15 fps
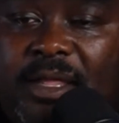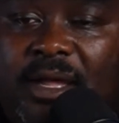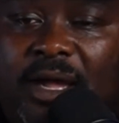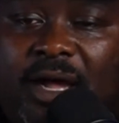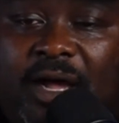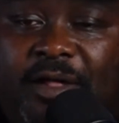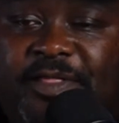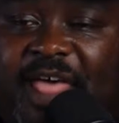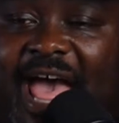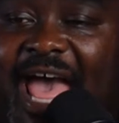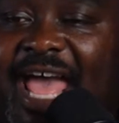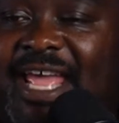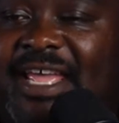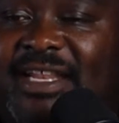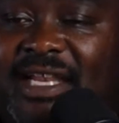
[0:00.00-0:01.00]

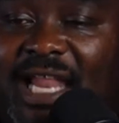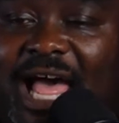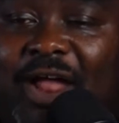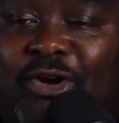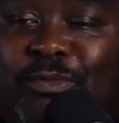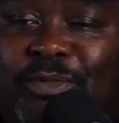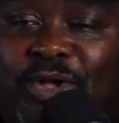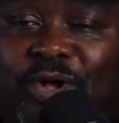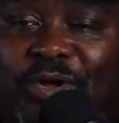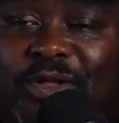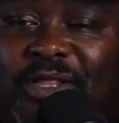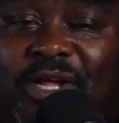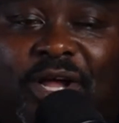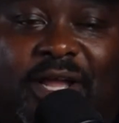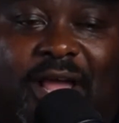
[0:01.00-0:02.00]
That and Loudermilk.
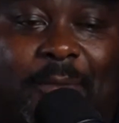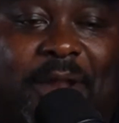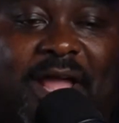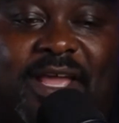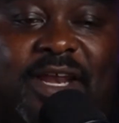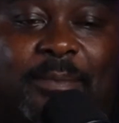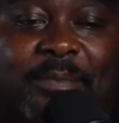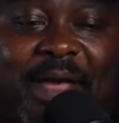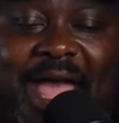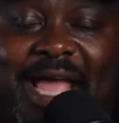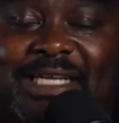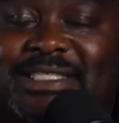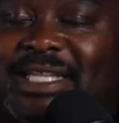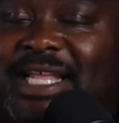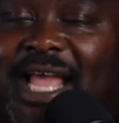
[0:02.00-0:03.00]
Look, I'm not going to
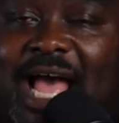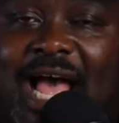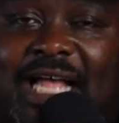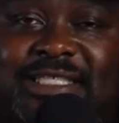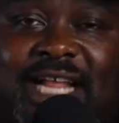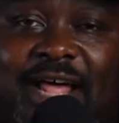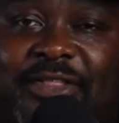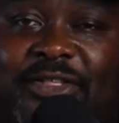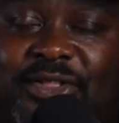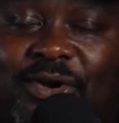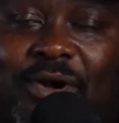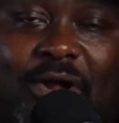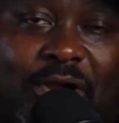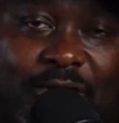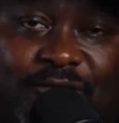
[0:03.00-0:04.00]
bash the guys now that they're
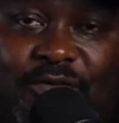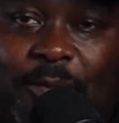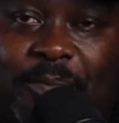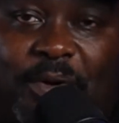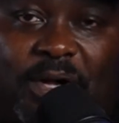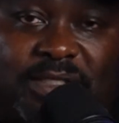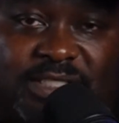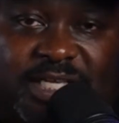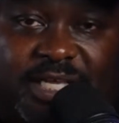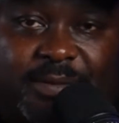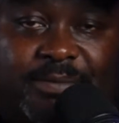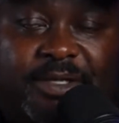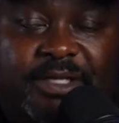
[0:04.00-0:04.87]
on our football team.